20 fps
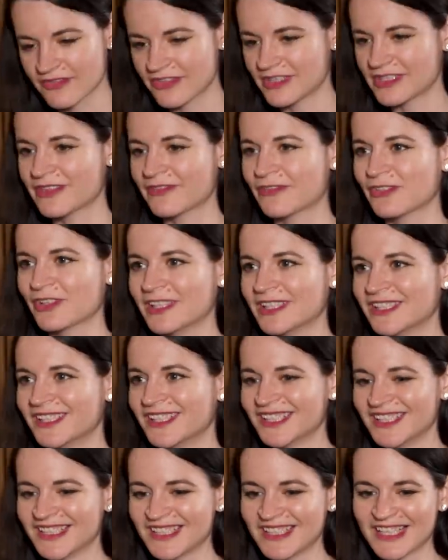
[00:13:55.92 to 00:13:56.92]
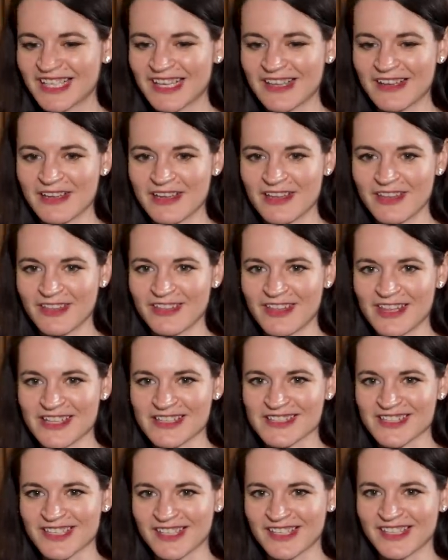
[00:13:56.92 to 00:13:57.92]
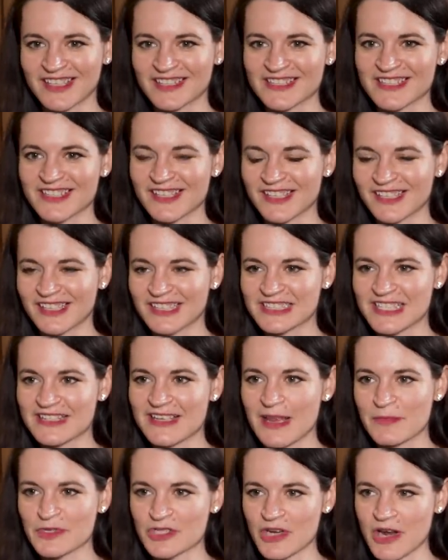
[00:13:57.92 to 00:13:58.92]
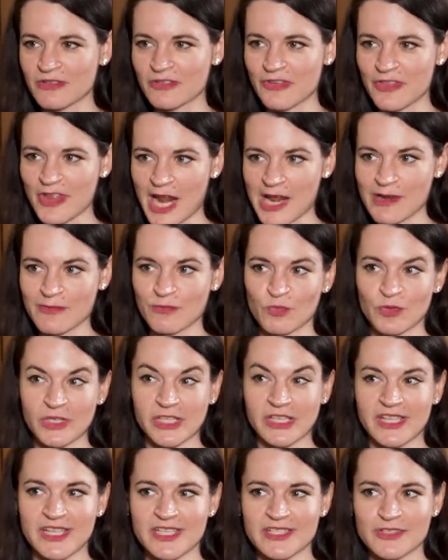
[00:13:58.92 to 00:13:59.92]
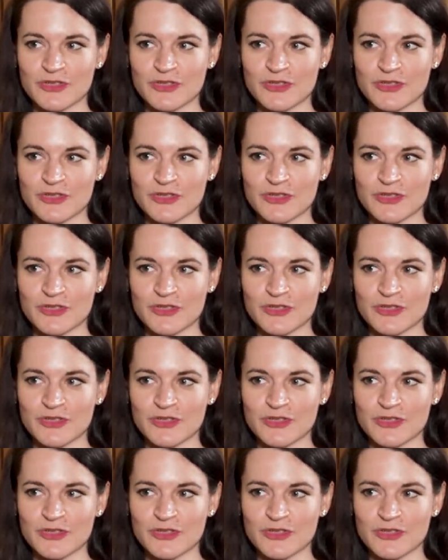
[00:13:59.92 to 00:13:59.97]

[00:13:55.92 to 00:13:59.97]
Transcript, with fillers: of the different things. It's a type of genre that I really